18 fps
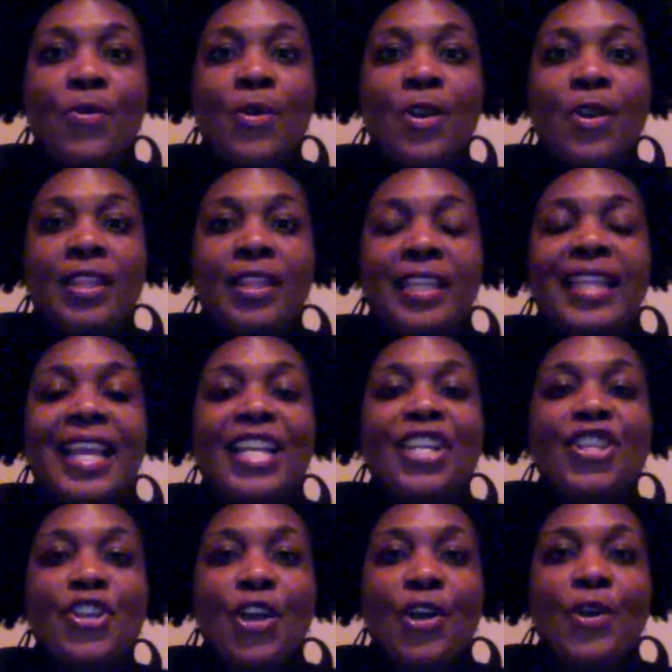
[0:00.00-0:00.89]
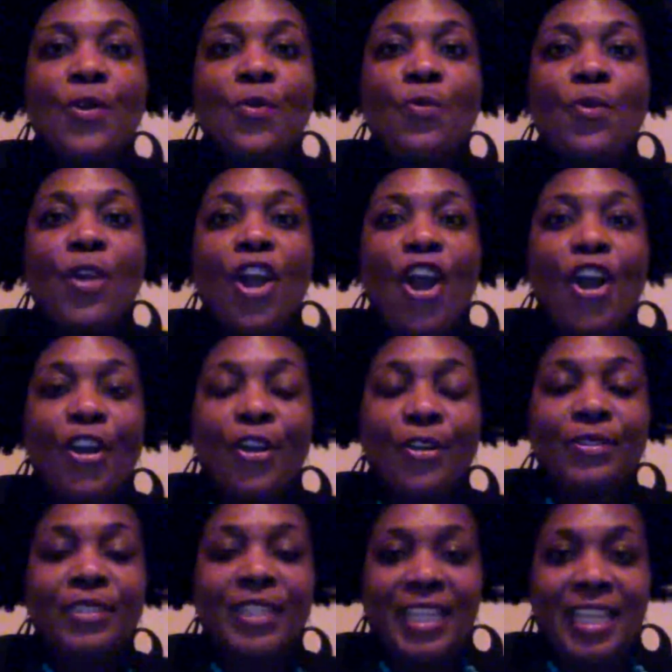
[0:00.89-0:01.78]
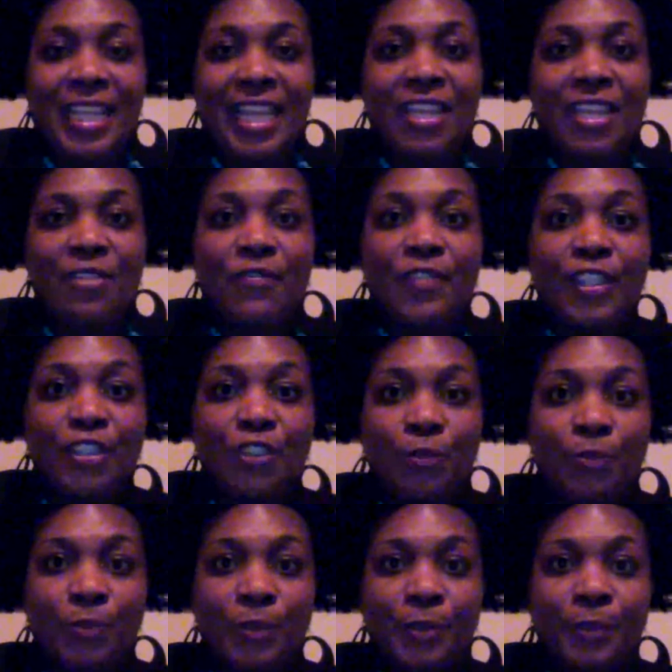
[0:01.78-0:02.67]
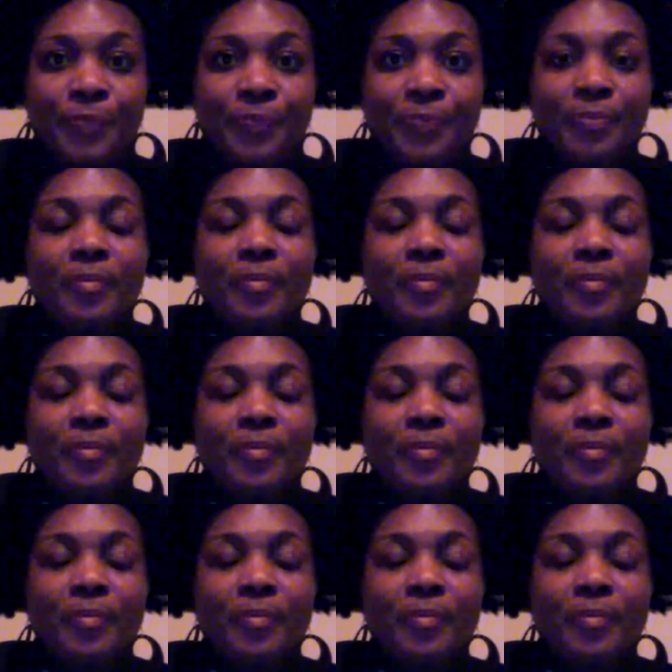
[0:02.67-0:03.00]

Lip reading: that they know would hurt that individual.